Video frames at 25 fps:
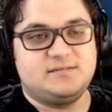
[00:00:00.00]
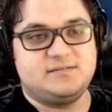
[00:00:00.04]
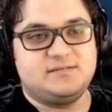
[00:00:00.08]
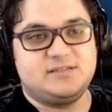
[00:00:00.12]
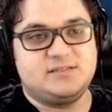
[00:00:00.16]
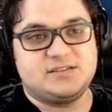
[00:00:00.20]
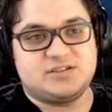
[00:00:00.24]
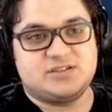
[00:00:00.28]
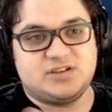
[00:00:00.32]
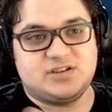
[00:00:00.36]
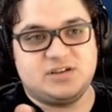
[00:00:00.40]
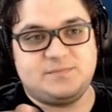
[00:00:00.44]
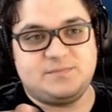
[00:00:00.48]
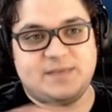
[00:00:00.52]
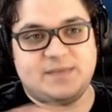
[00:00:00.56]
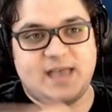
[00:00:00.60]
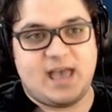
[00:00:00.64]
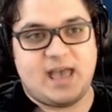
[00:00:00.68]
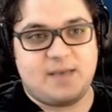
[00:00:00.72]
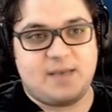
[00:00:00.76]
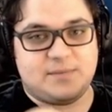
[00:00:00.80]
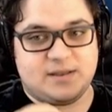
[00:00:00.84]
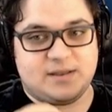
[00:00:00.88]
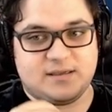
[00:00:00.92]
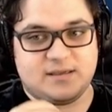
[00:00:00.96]
this could be
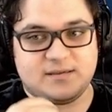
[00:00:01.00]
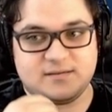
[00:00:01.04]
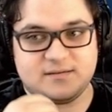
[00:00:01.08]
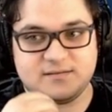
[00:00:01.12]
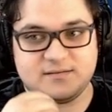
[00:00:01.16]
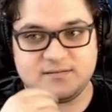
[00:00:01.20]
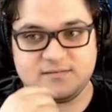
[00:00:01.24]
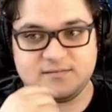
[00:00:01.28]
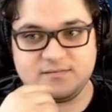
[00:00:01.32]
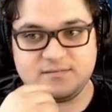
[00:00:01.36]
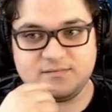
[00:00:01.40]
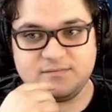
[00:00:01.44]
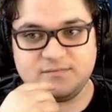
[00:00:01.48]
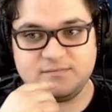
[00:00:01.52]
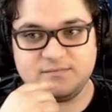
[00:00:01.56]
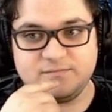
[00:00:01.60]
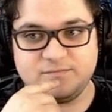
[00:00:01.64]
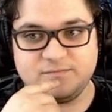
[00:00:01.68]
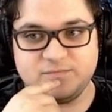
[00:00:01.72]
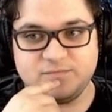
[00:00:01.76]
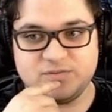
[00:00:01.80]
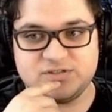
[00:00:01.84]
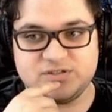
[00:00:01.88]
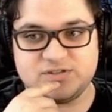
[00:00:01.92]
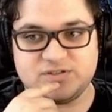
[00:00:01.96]
happening.
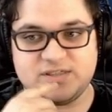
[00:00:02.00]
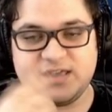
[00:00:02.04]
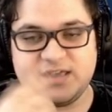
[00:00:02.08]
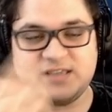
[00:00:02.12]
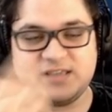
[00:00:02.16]
What do you think?